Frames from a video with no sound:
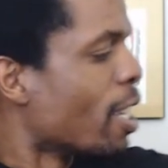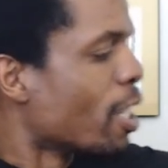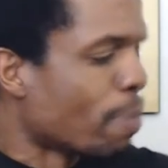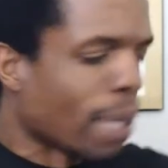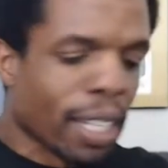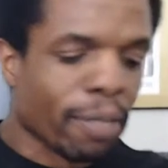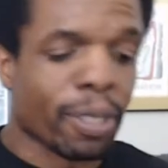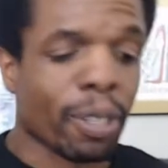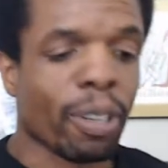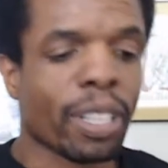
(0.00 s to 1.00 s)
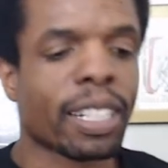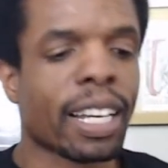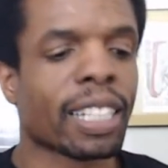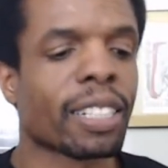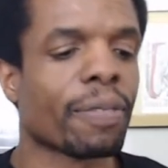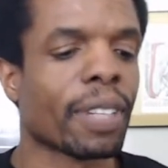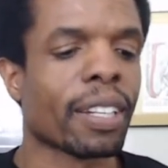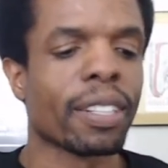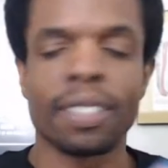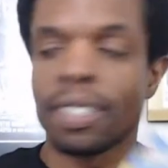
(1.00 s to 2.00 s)
Speaking of toys and action
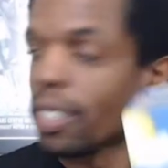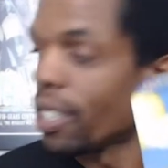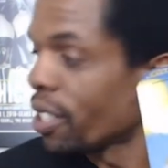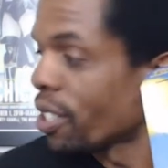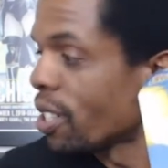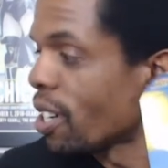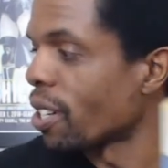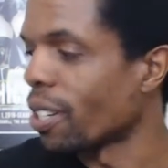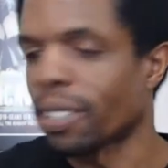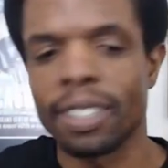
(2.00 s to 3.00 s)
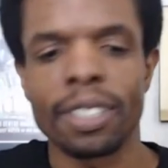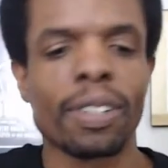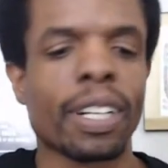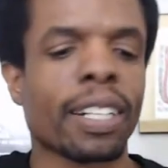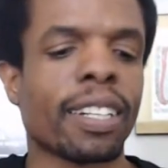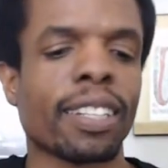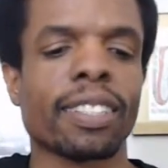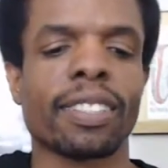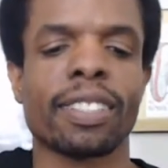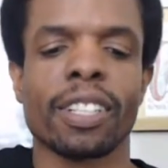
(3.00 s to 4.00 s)
figures, here's another let's go ahead and cut
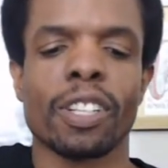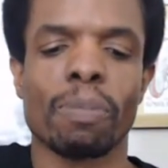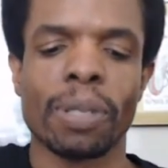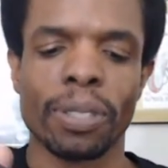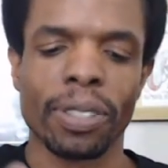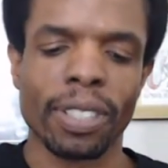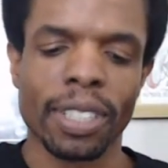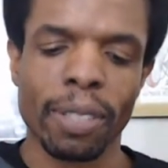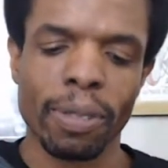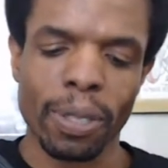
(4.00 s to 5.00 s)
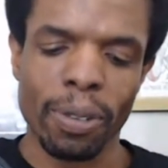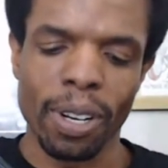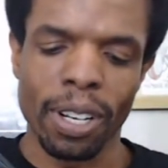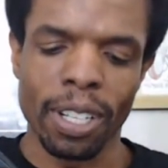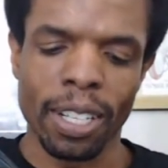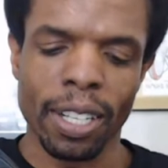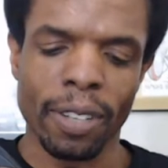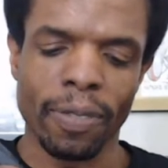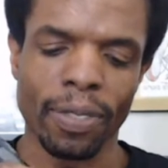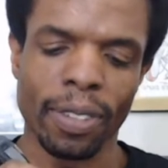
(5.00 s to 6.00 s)
this thing open so you can see what's going on in
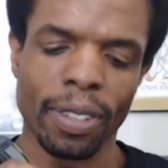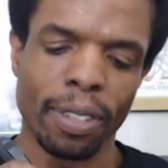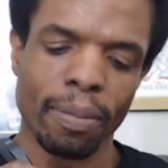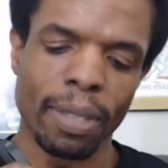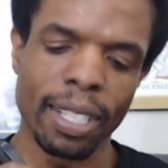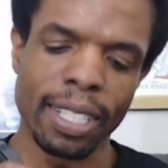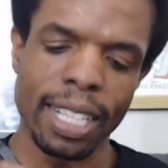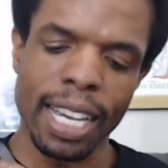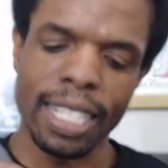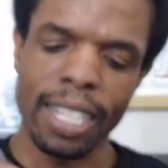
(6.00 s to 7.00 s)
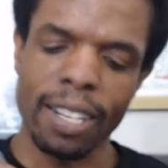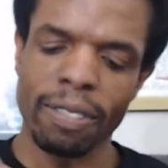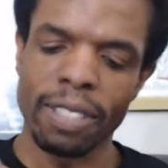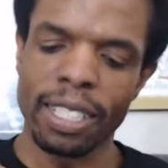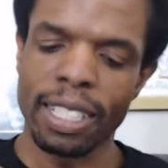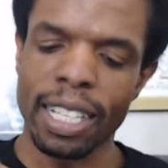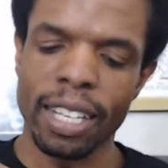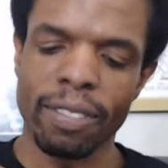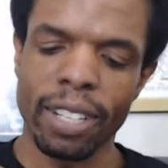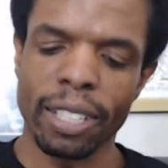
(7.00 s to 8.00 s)
here. Because as I often
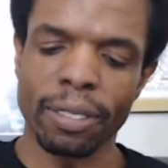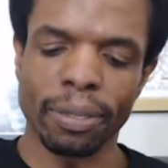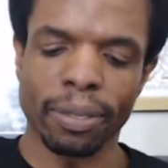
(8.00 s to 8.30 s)
say, right,